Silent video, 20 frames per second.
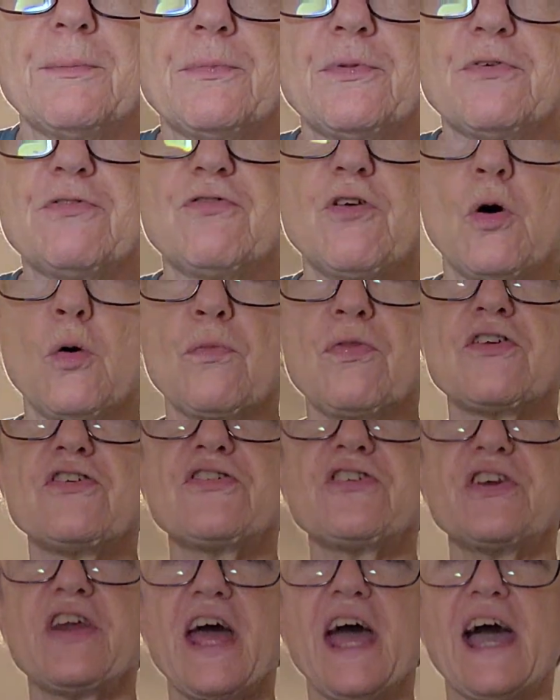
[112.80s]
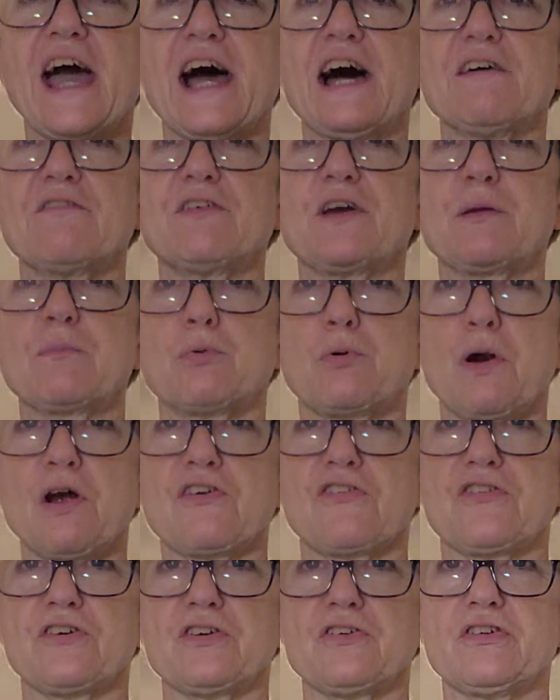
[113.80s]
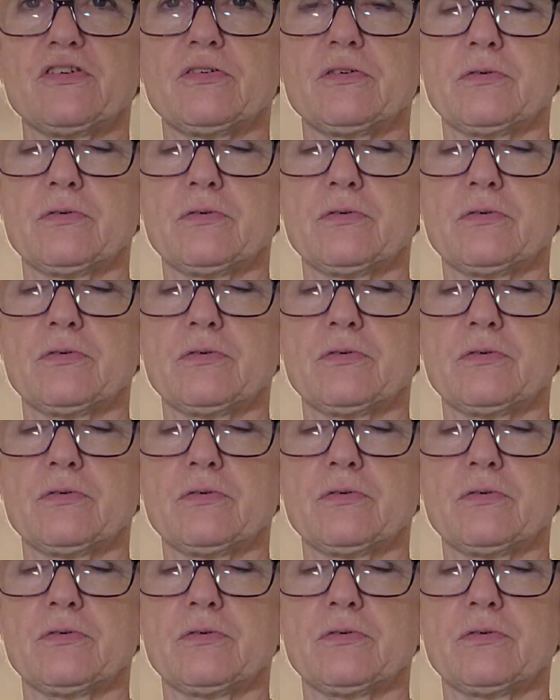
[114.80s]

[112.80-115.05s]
fold this in half and press it.